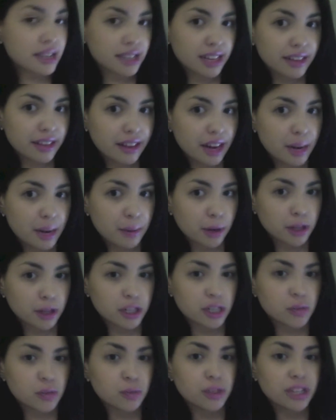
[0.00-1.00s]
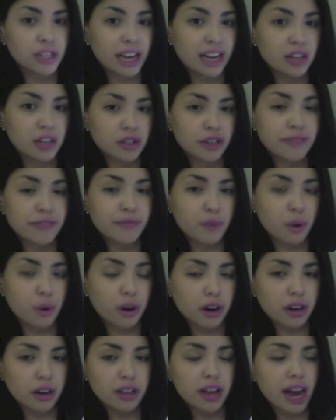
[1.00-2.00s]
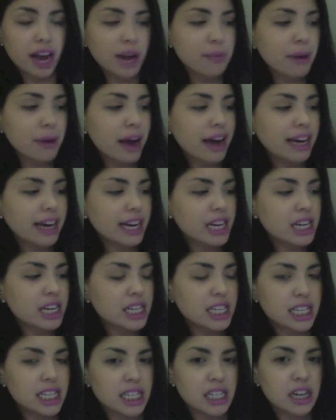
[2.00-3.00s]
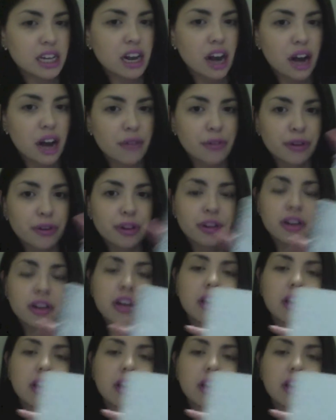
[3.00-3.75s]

thing that I purchased was actually for the iPad. It is this cover